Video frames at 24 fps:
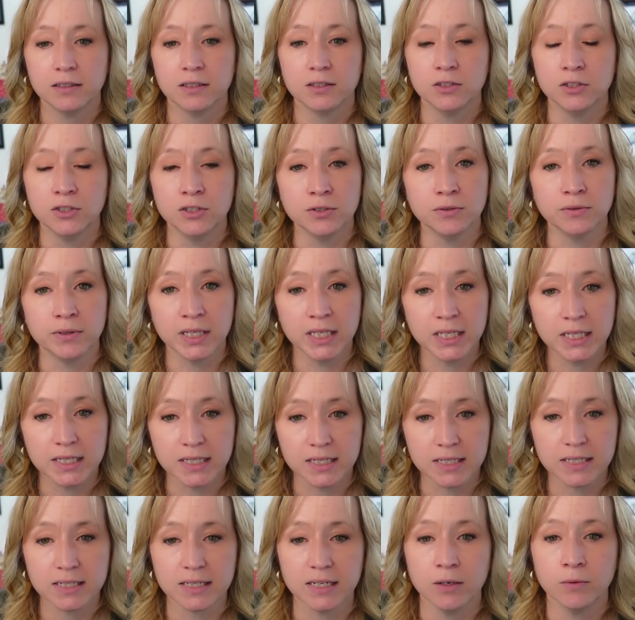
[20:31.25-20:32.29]
do
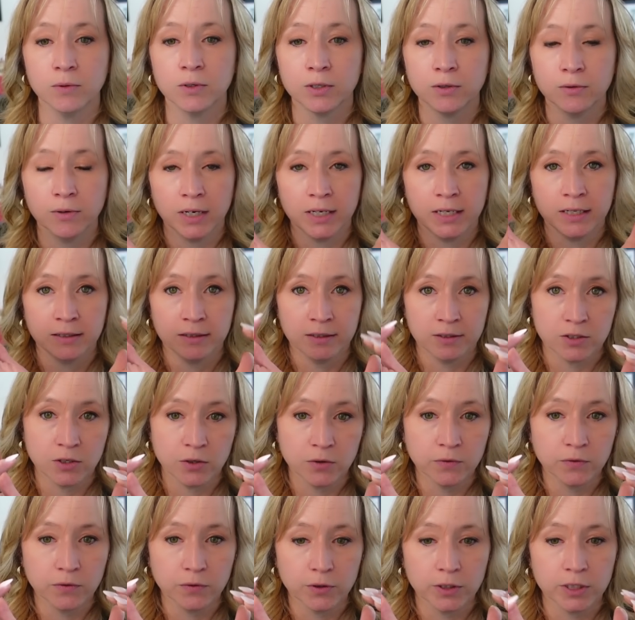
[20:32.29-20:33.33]
this, it would create it in its own
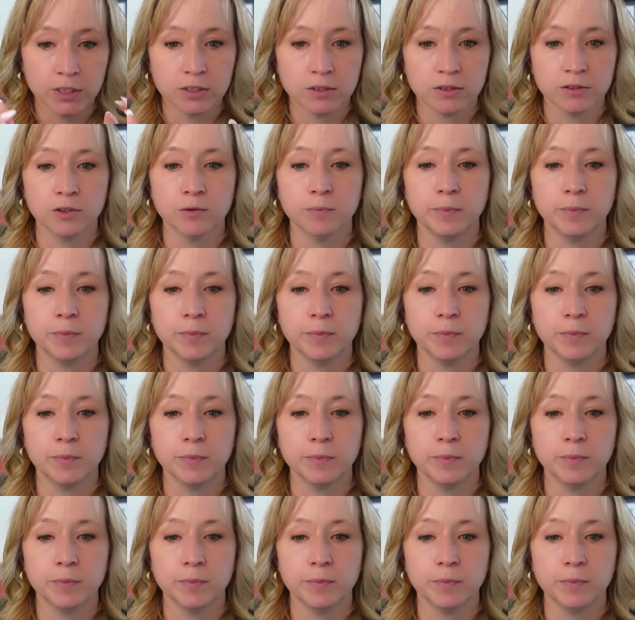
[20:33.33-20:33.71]
for each loop.